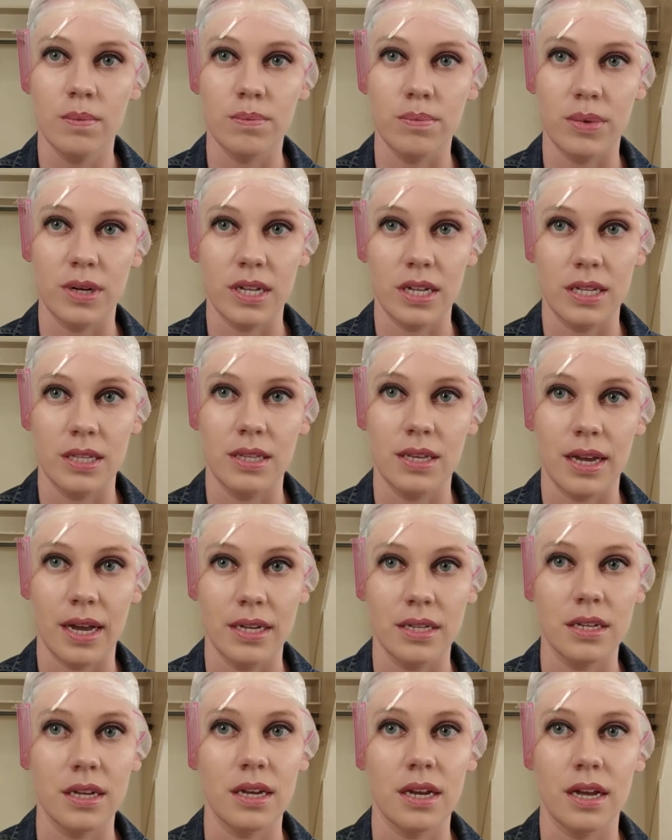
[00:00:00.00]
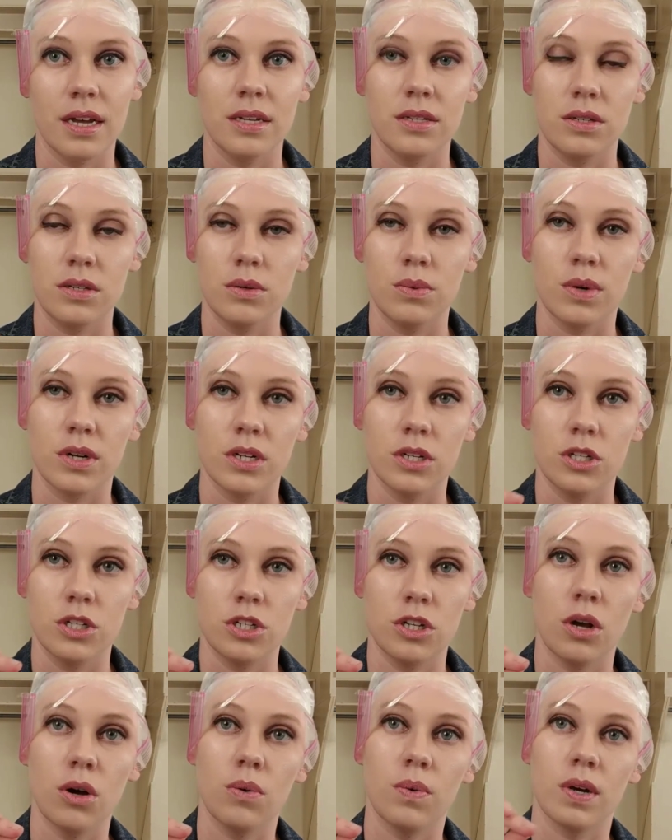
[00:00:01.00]
But the idea is you want to
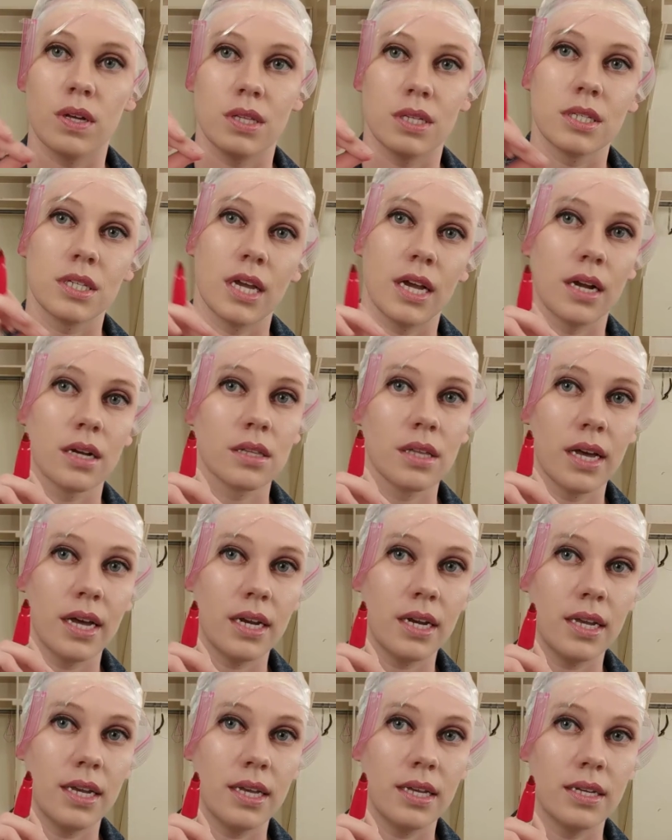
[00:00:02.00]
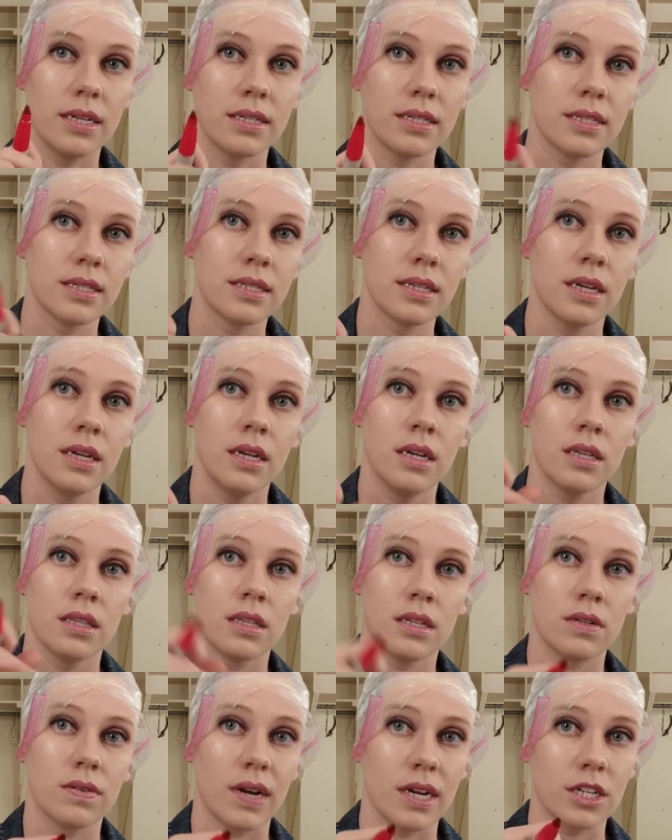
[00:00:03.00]
show where this hairline is,
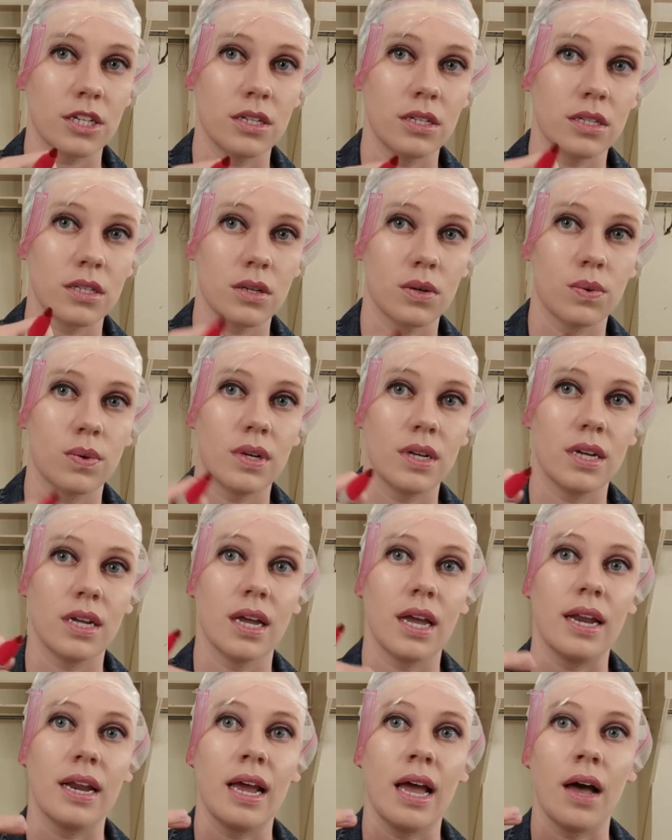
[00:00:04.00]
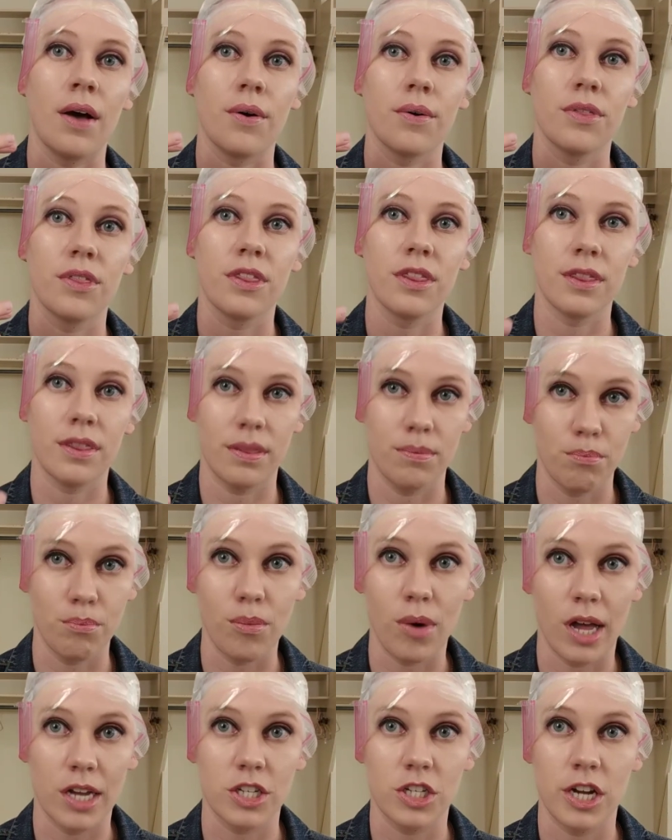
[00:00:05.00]
the direction it's going, and how
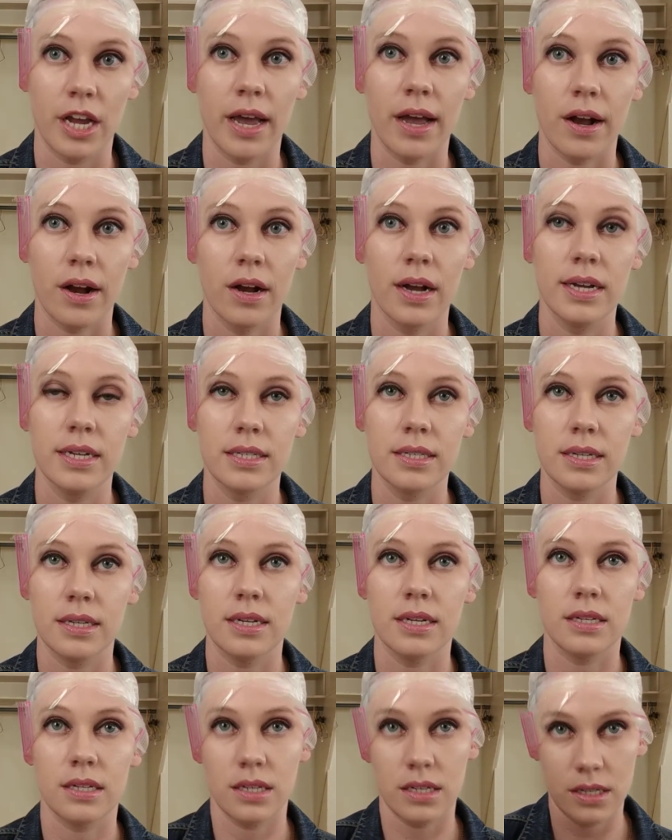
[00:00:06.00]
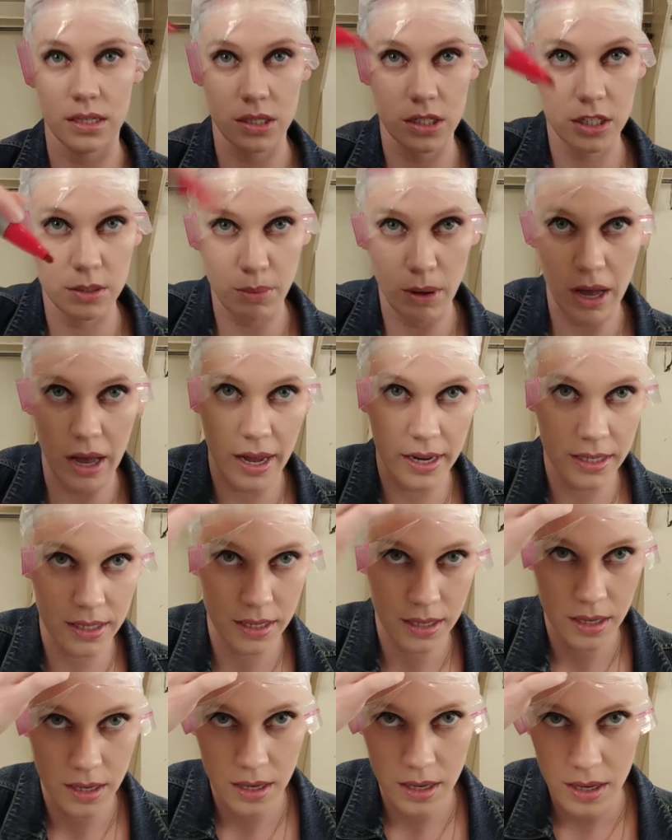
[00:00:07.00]
much hair is in each spot.
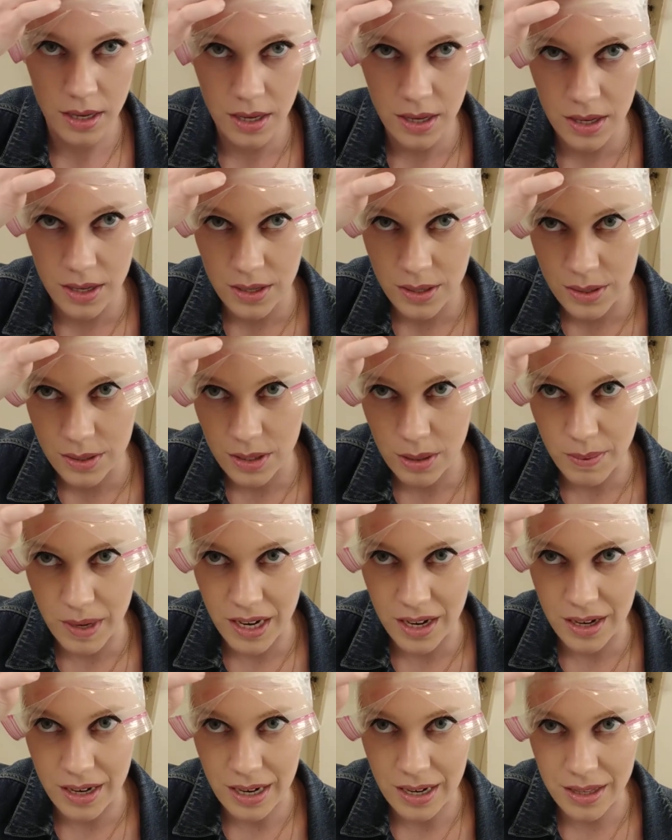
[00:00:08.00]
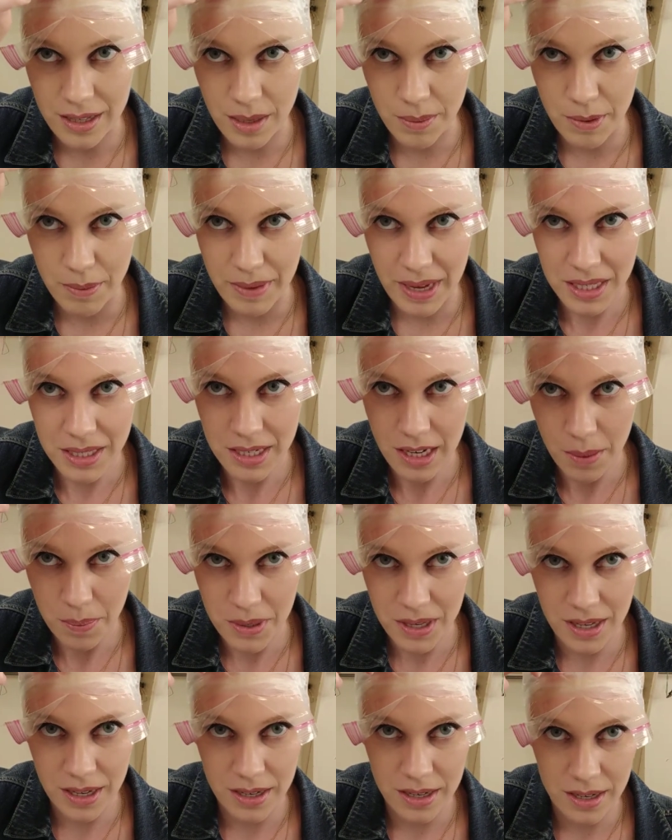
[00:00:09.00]
So my hair got a little bit messed up
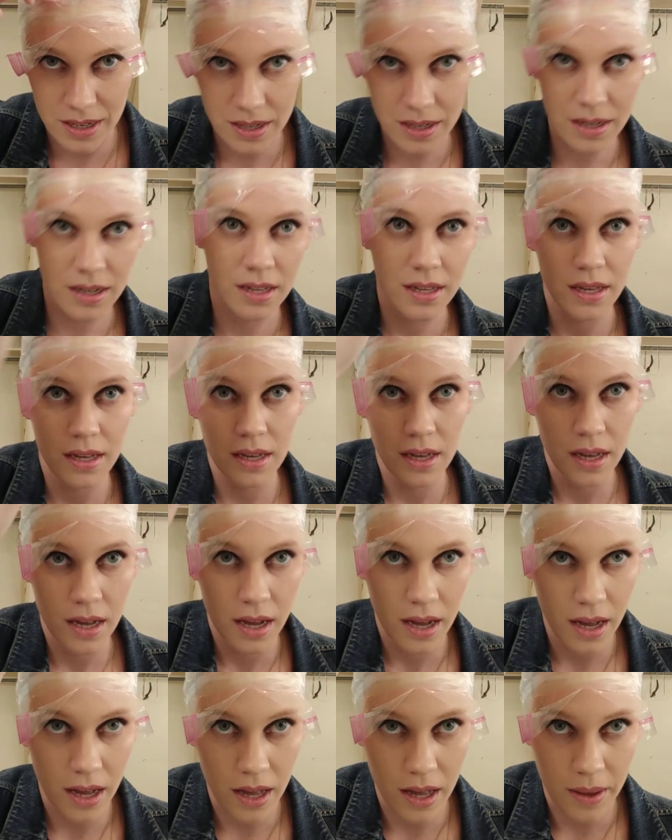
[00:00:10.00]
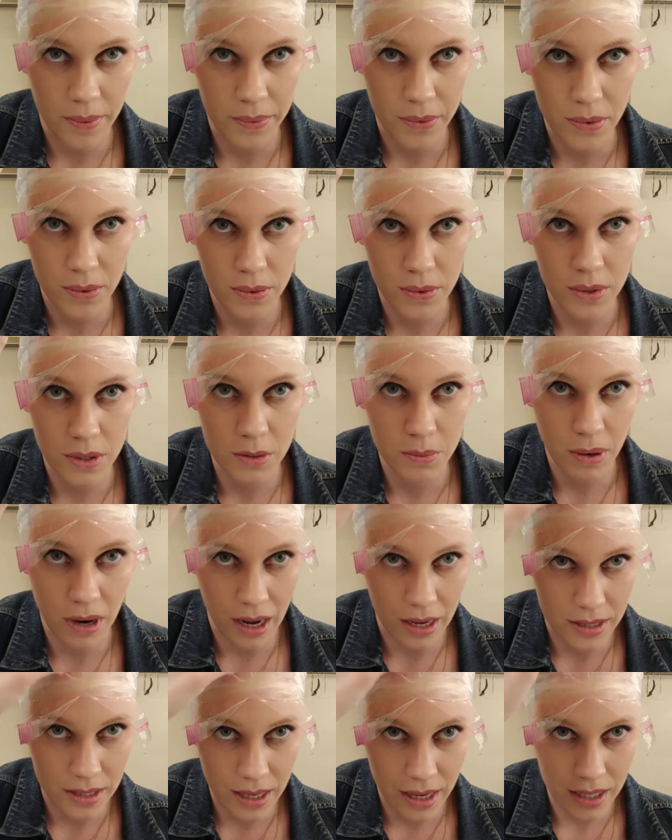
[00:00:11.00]
here through this
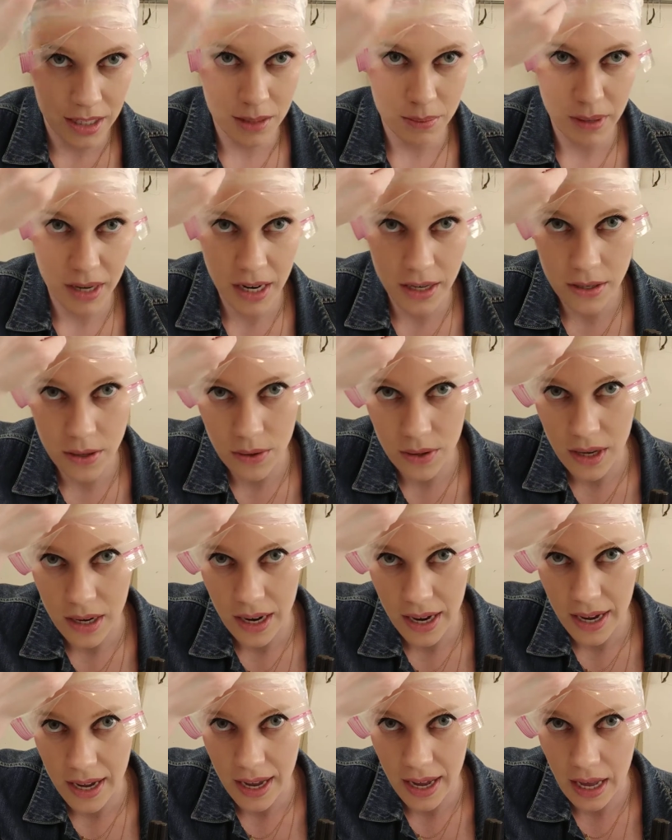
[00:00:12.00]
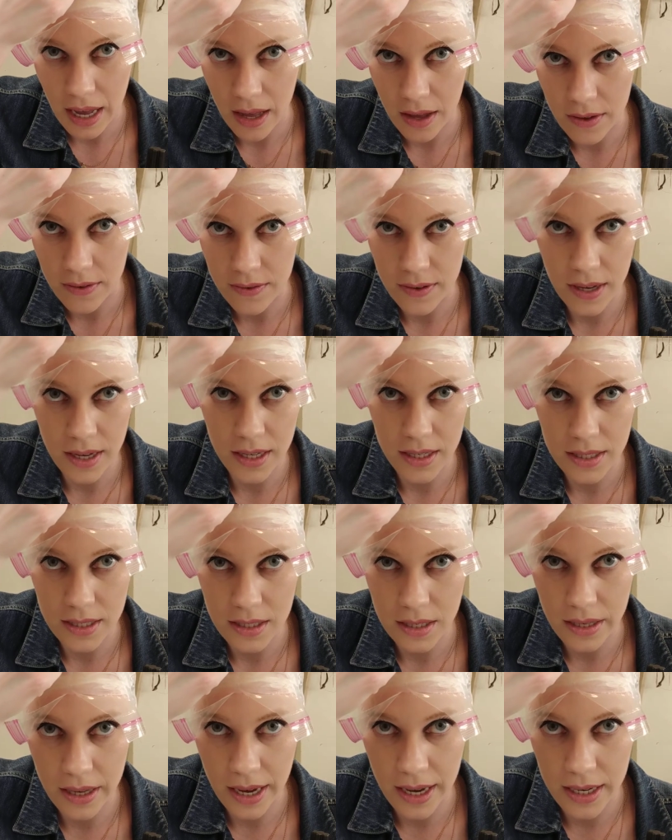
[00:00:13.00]
process, but I know that I have a
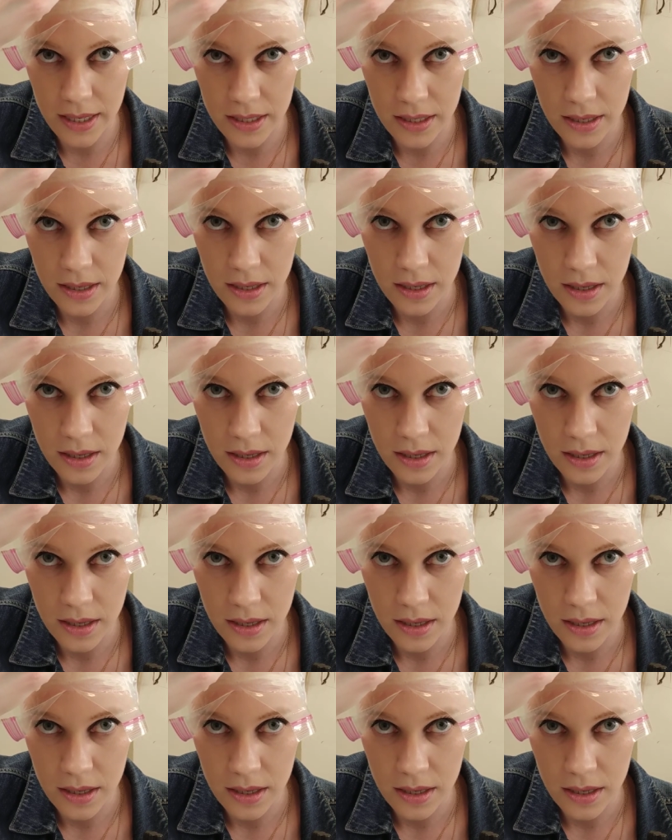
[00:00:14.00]
slight